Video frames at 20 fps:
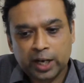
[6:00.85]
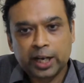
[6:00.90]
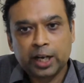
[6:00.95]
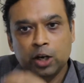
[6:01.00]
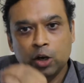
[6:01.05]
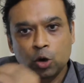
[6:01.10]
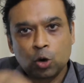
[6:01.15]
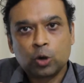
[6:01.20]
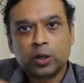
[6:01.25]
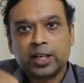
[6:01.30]

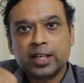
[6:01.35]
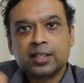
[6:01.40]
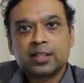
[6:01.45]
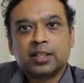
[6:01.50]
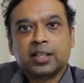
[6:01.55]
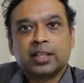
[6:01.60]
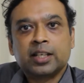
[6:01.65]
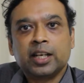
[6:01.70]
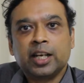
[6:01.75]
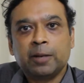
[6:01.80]
very
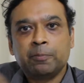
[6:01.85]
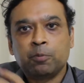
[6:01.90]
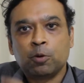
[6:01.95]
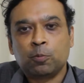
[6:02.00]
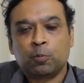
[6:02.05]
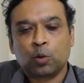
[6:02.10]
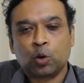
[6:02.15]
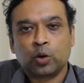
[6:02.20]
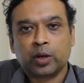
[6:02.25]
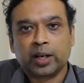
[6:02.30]
low density
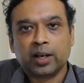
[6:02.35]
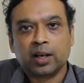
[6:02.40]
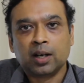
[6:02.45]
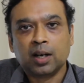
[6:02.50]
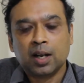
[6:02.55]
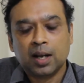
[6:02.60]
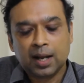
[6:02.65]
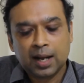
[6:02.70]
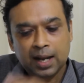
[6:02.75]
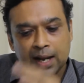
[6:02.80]

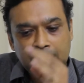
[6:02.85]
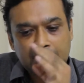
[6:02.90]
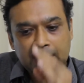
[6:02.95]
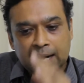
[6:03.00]
lipoprotein,